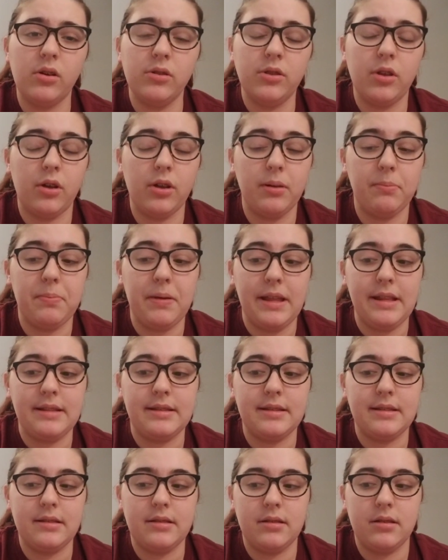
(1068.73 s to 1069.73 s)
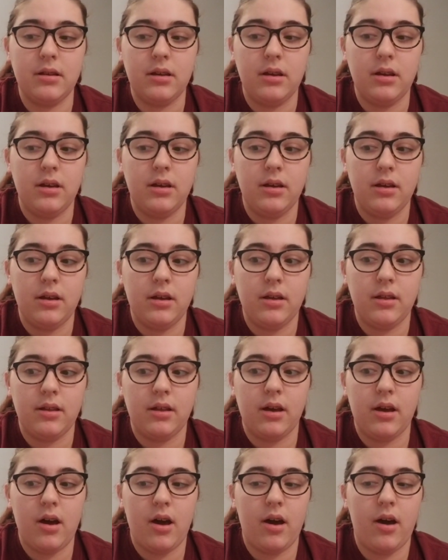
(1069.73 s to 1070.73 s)
the only bits
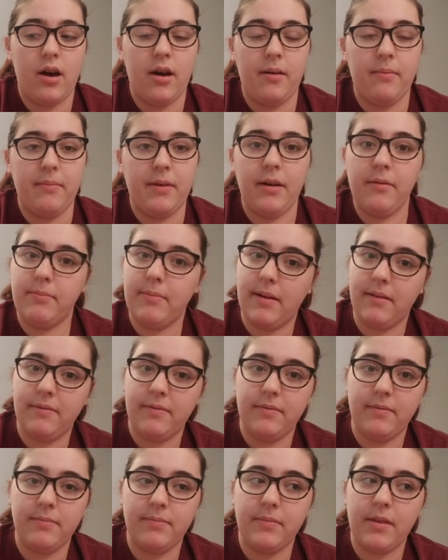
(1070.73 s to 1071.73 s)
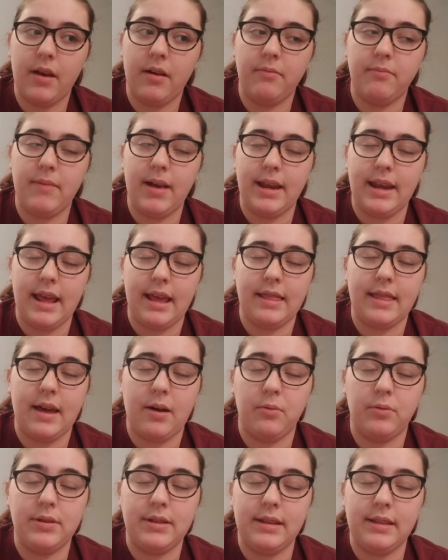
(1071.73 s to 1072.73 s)
um, of my of my day
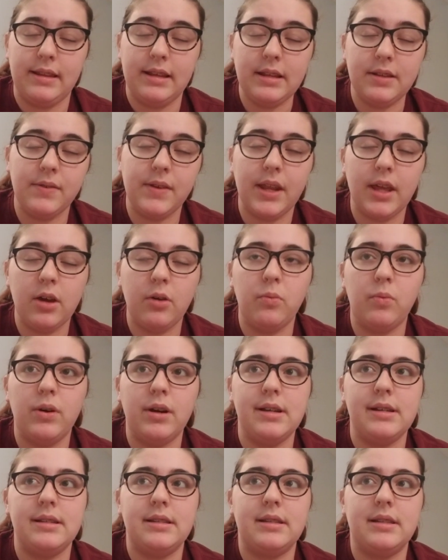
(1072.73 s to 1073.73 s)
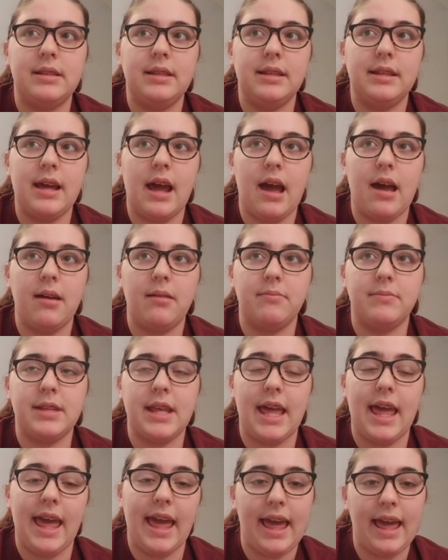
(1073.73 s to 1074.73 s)
that was in this video was the times
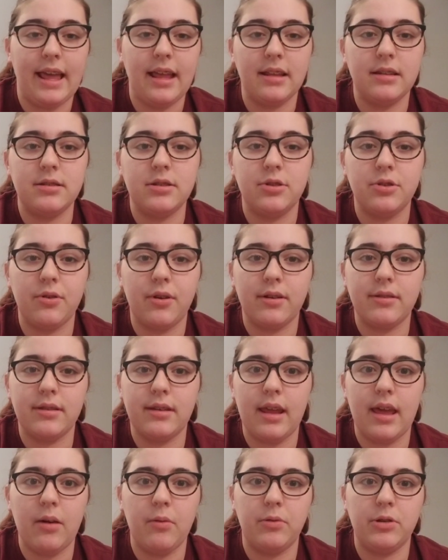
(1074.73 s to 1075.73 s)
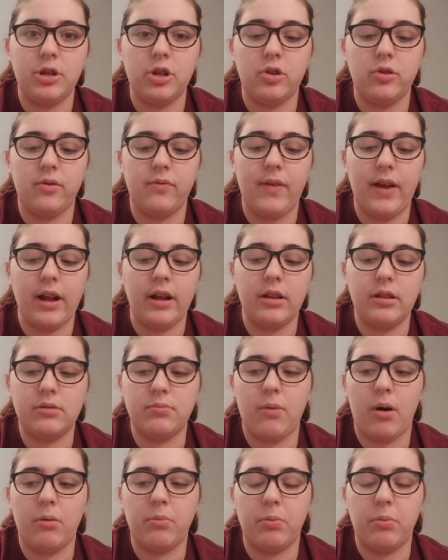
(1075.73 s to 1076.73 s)
I ate throughout the day, which is a very
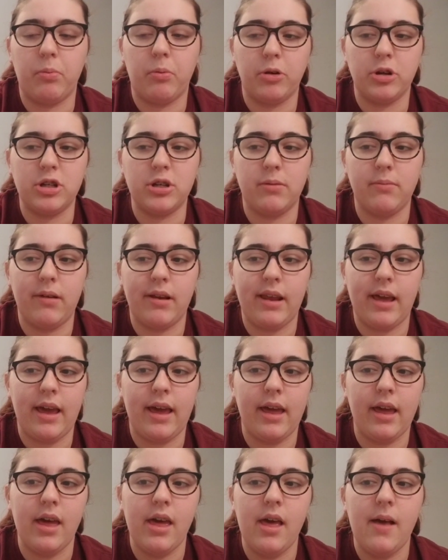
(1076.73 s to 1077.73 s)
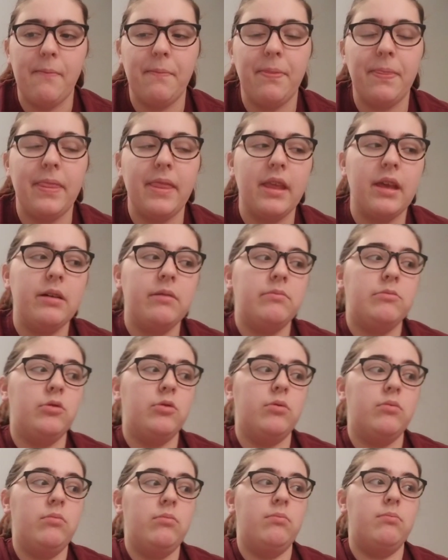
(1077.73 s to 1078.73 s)
small proportion of my day.
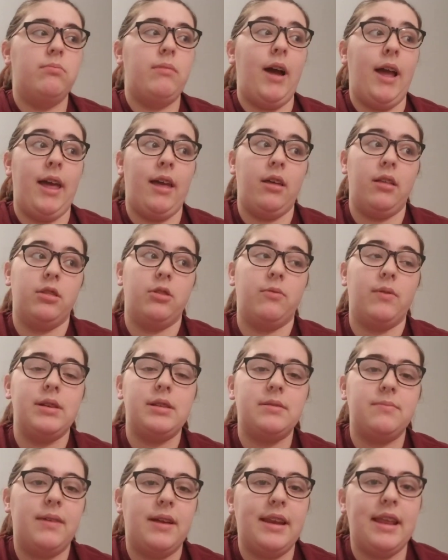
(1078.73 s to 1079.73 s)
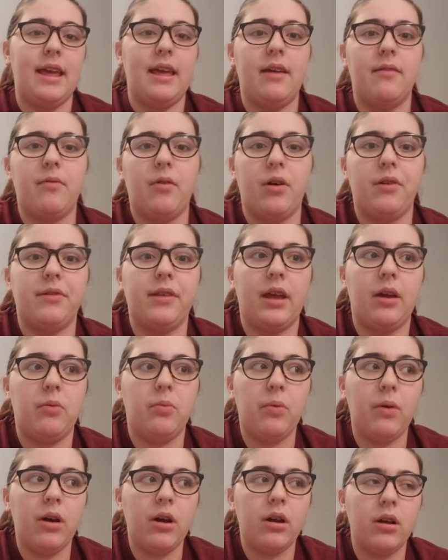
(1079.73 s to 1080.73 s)
My the rest of my day involves like
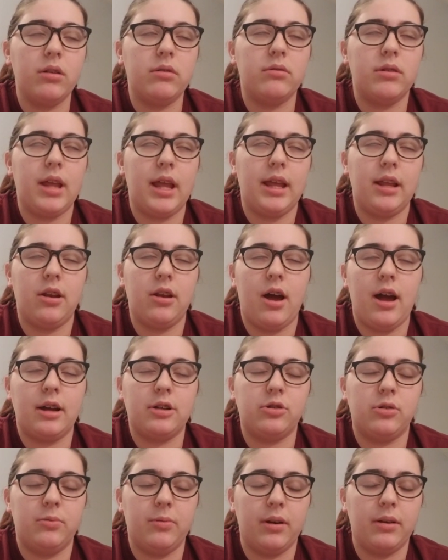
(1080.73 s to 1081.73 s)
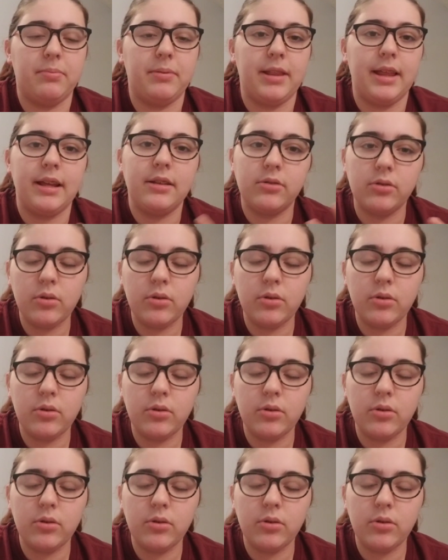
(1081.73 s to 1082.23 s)
work, like not actual work, but like